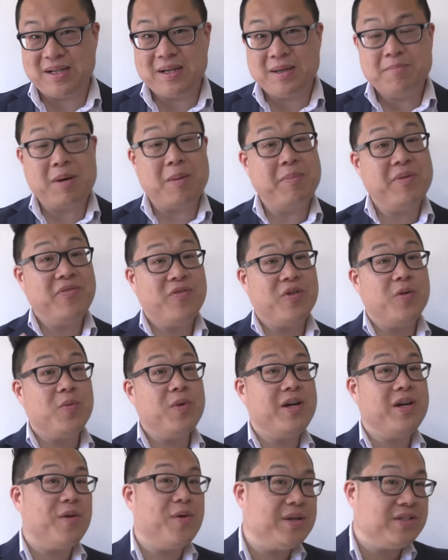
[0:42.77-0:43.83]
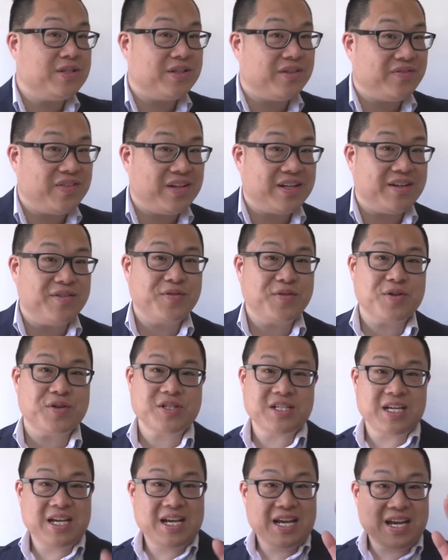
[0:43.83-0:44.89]
But before we go into the video, of
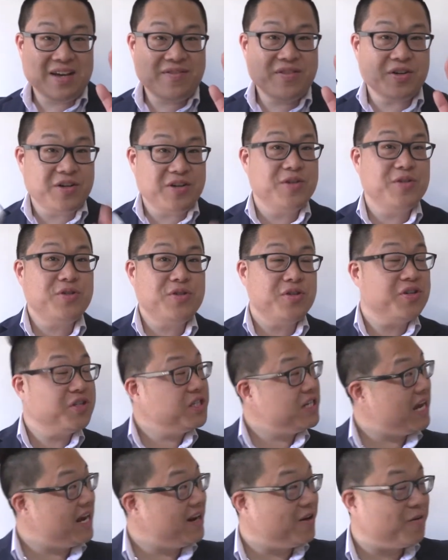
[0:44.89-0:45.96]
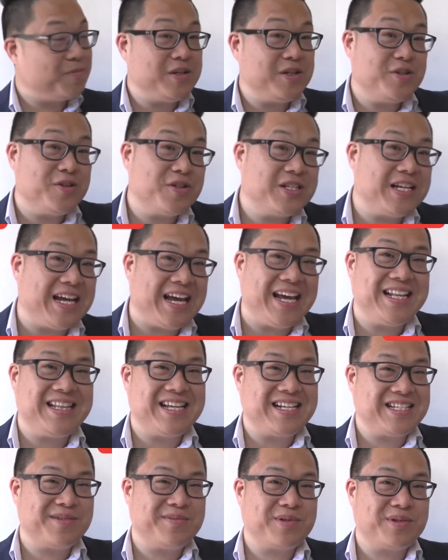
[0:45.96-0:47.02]
course, if you're new to the channel, be sure to hit
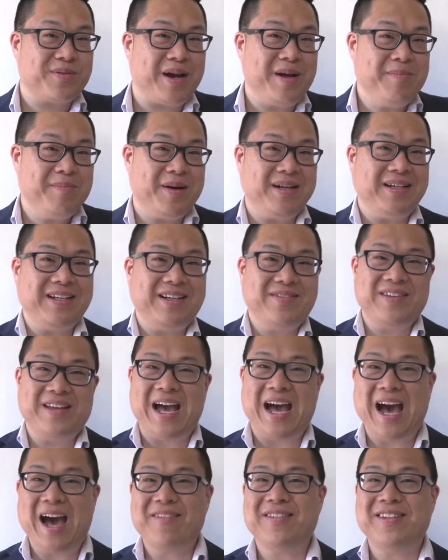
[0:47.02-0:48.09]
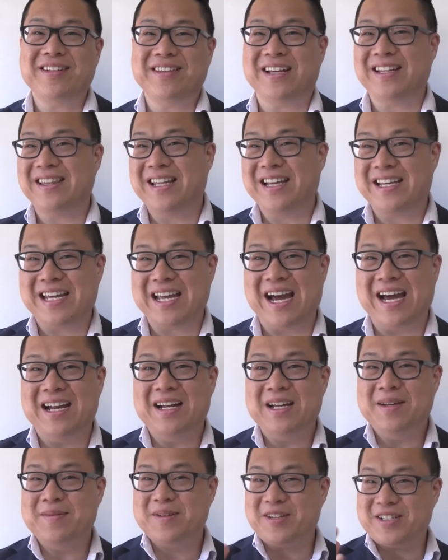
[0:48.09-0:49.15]
that subscribe button if you haven't done that yet,
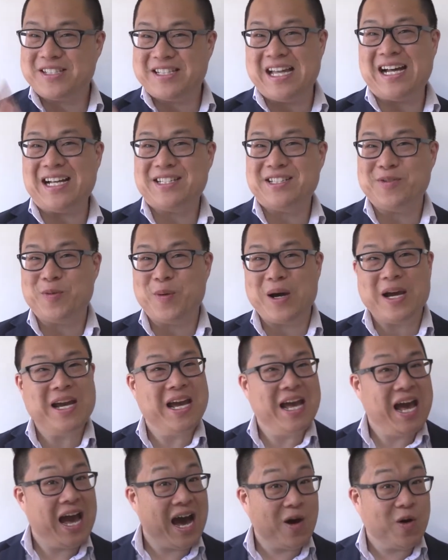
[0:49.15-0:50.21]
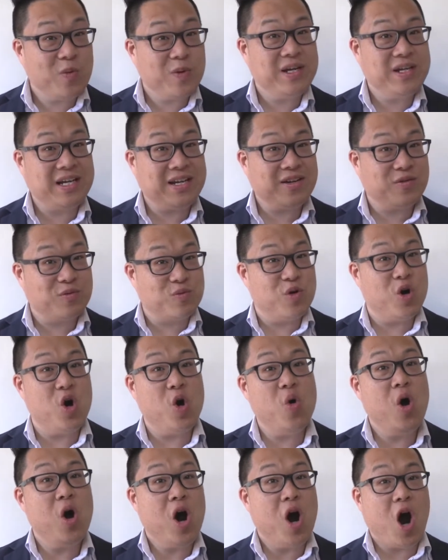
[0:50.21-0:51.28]
because that's the way how we can
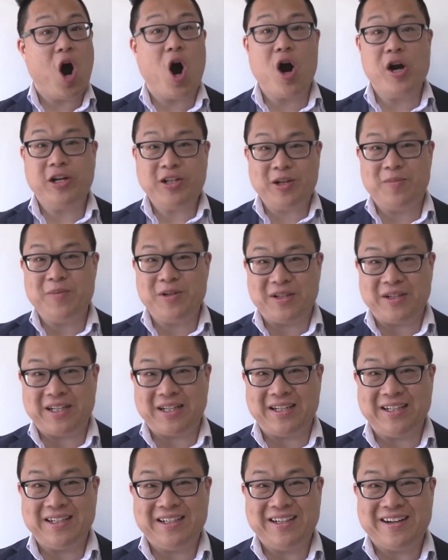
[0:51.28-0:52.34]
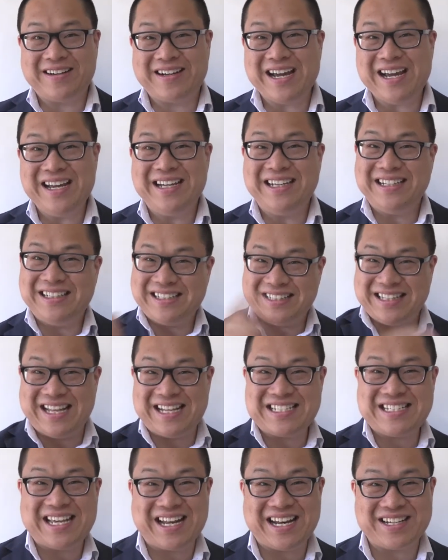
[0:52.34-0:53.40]
grow our community. Okay,
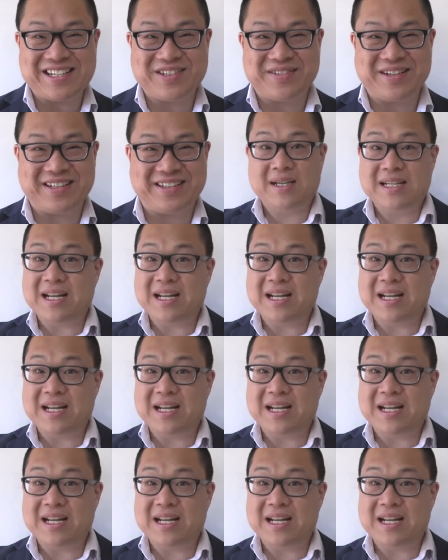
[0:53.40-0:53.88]
let's get into it.